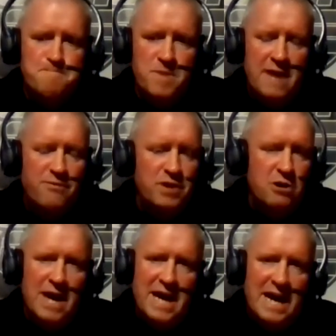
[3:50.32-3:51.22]
Every year
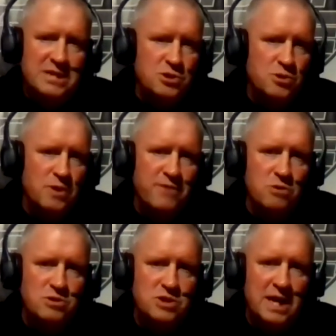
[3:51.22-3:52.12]
out of high school, I've
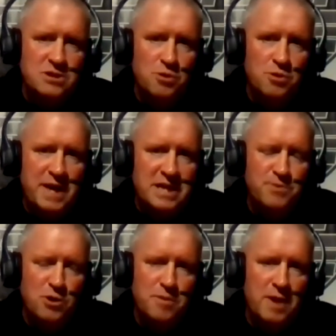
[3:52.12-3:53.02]
coached high school
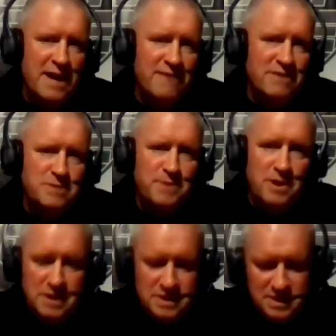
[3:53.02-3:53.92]
baseball, but I have
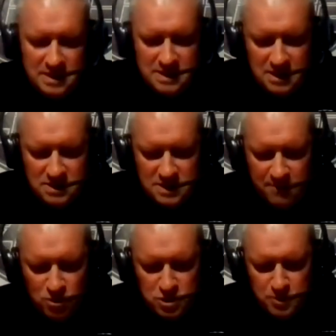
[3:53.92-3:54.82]
experience in
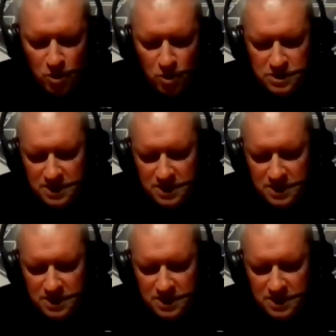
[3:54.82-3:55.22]
several sports.